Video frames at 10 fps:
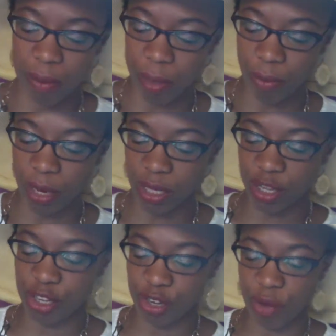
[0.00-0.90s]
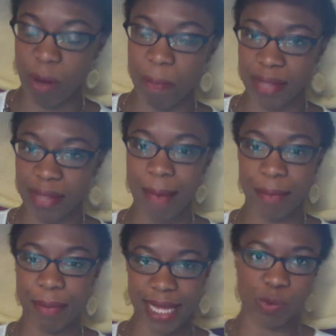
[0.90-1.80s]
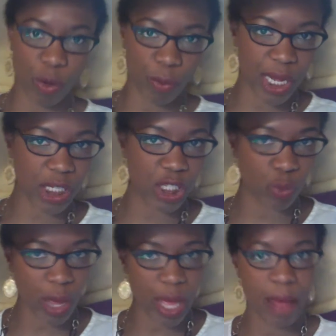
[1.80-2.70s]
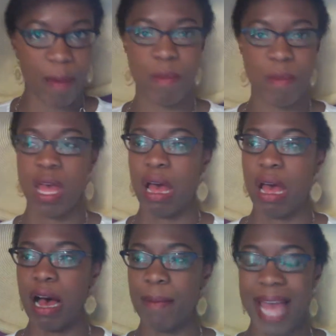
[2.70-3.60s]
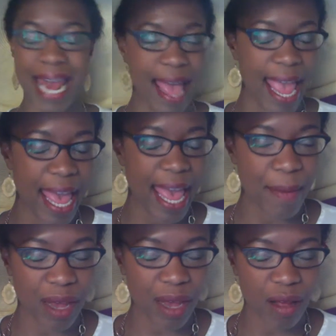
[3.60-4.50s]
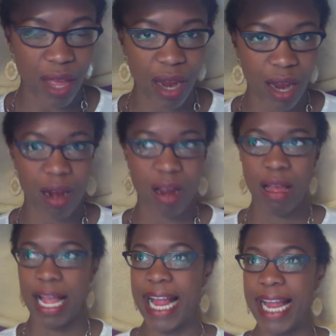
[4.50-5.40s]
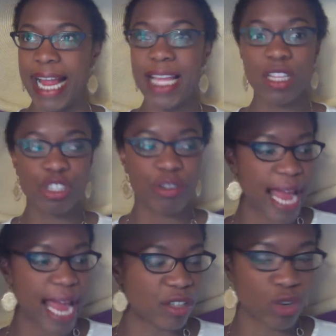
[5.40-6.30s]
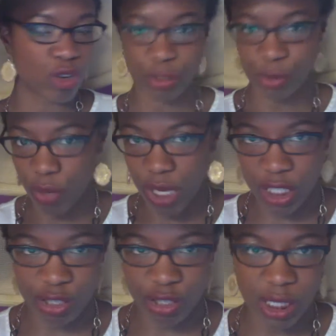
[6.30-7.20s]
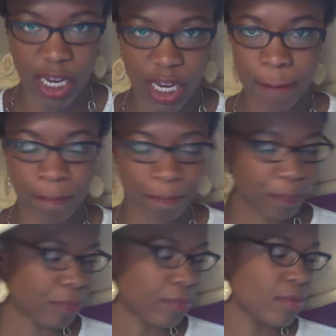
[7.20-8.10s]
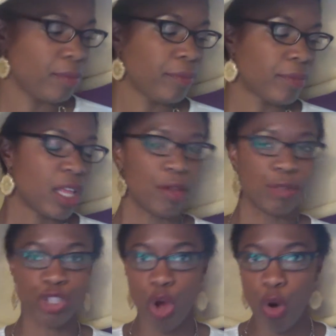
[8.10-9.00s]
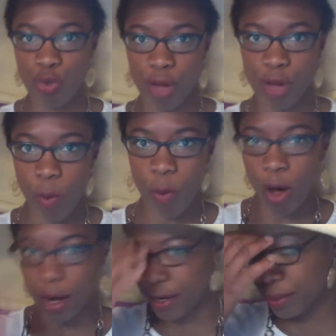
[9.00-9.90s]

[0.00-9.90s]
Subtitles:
bring the canoe up on that. But that's where we could swim. It had a hammock there. In the treehouse, of course, there was no electricity. There was no running water,